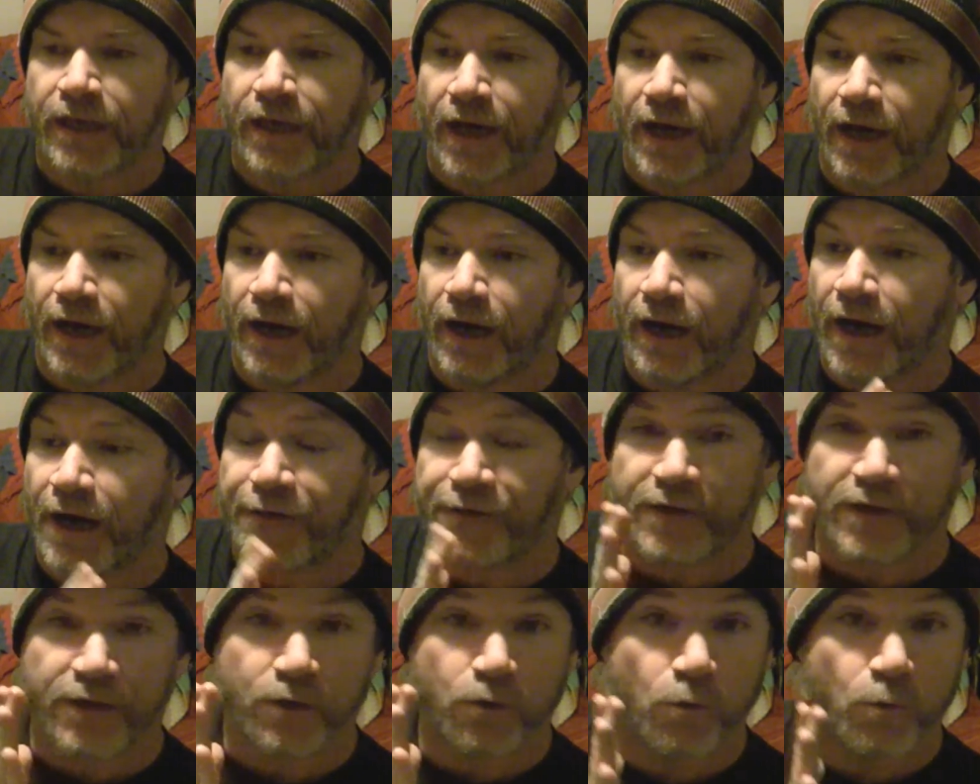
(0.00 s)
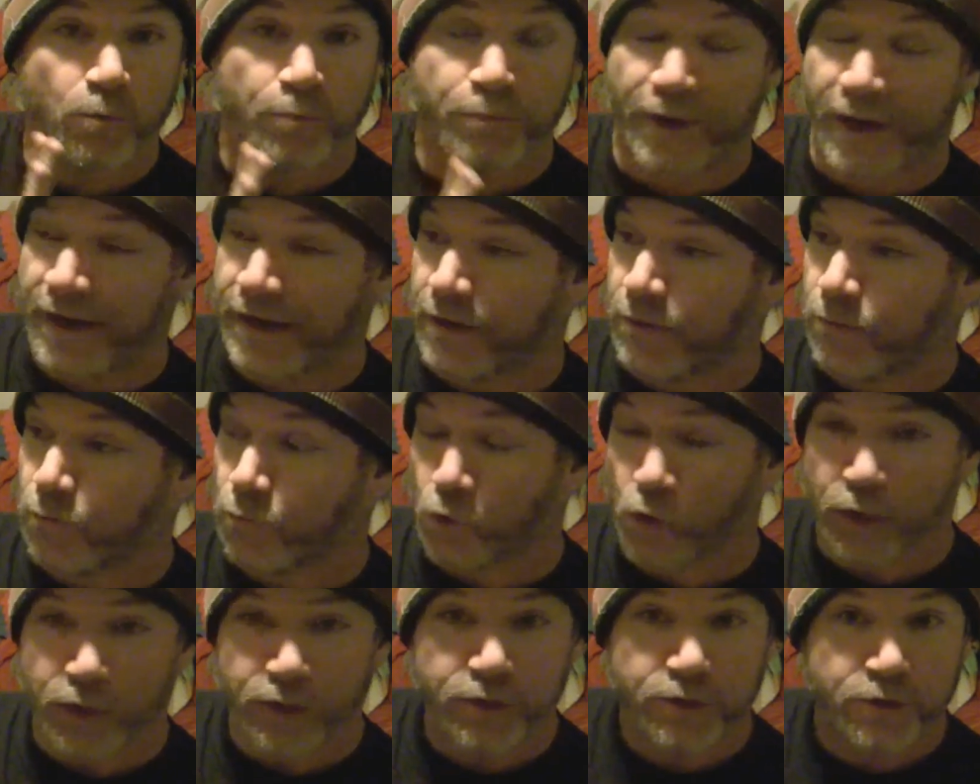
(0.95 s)
I think Brandon
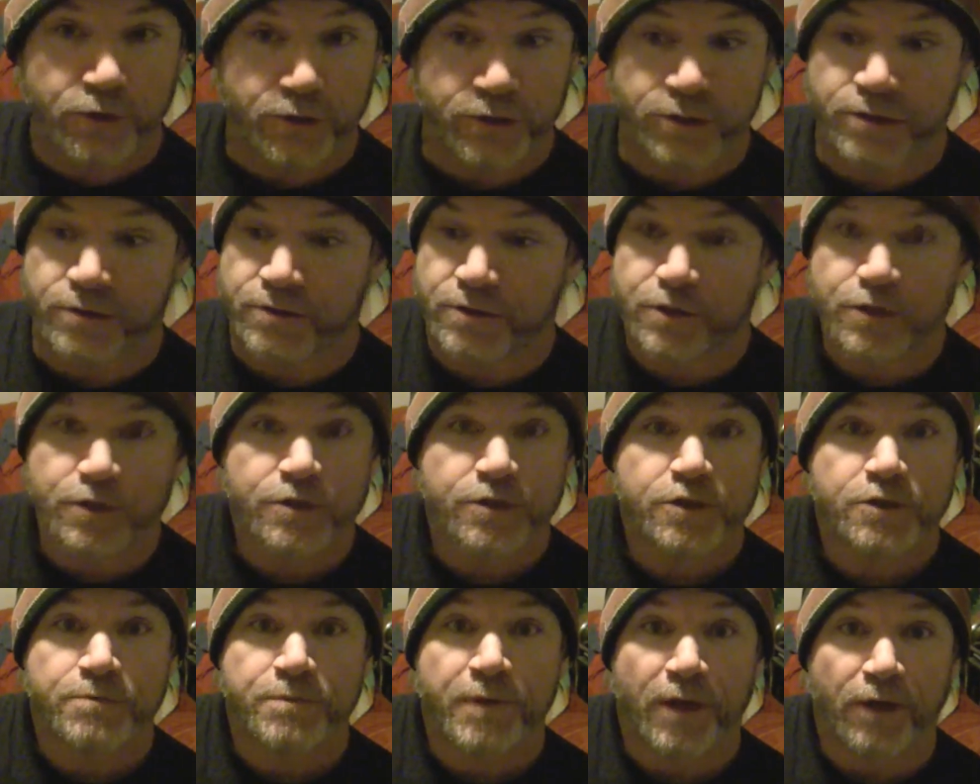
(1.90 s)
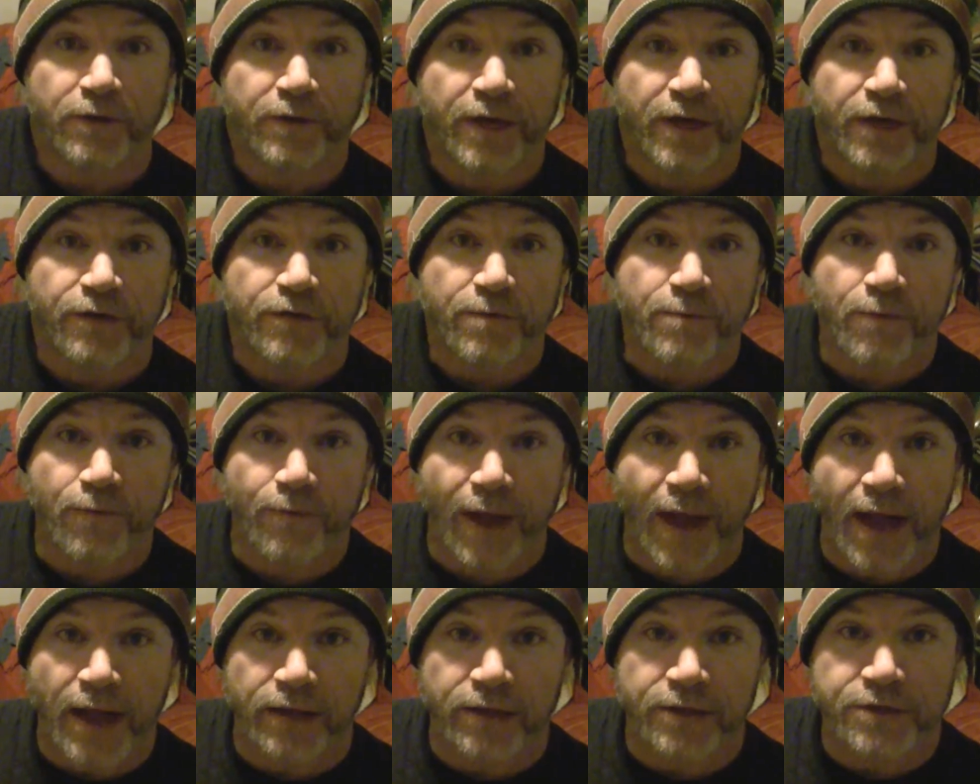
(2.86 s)
Wood could spell Kendry
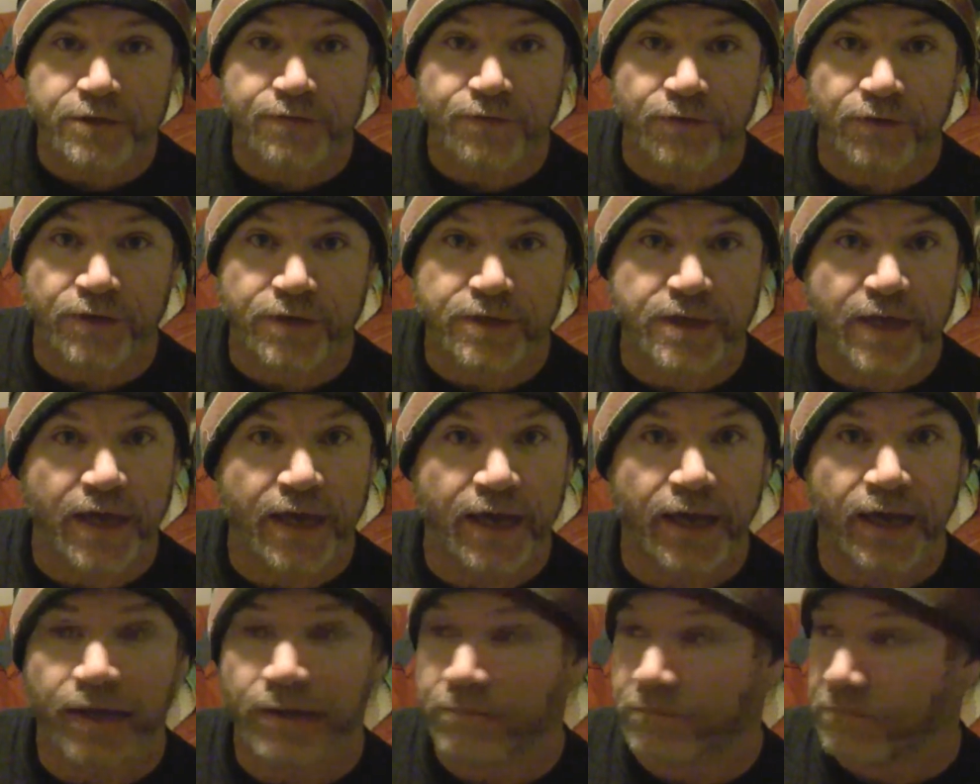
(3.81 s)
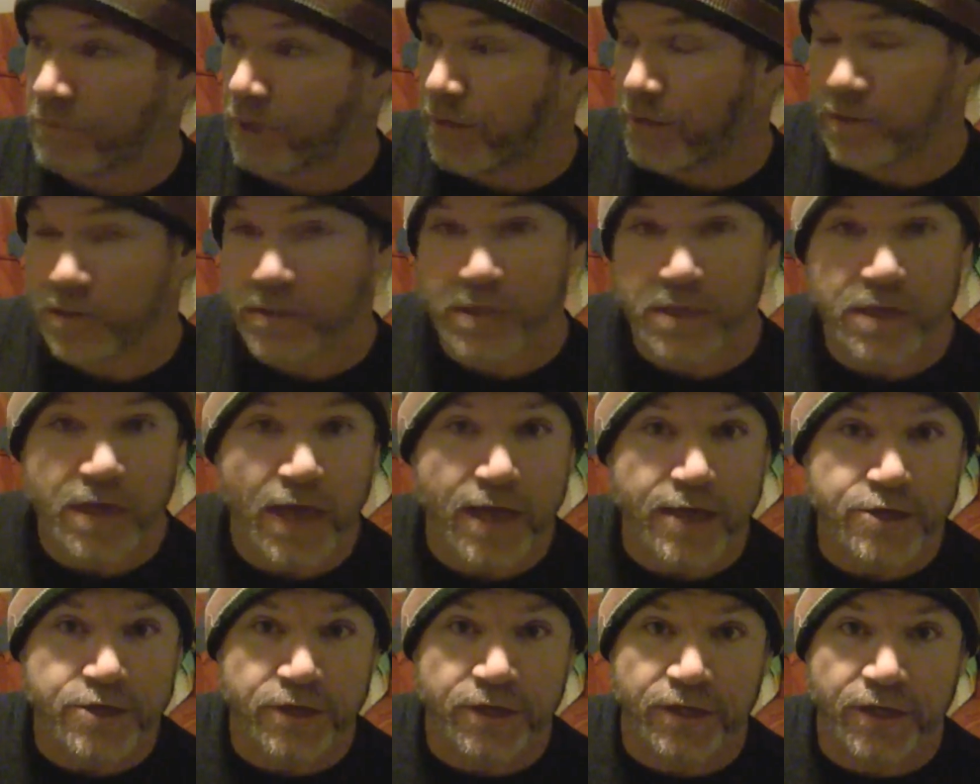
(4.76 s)
Morales for a day, maybe
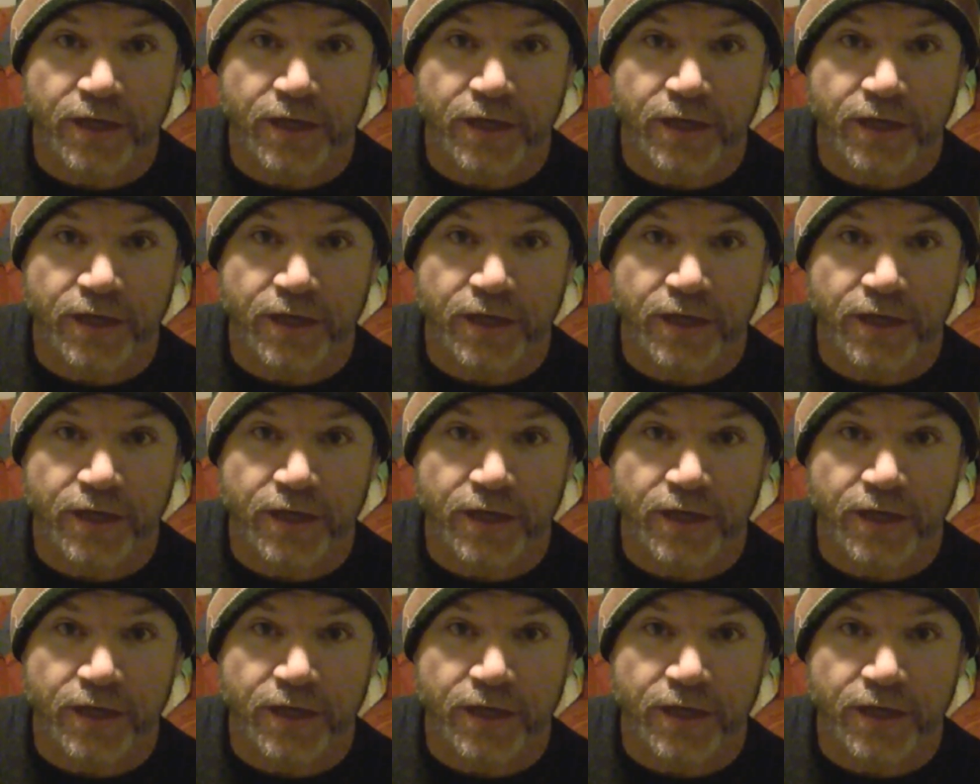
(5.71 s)
DHing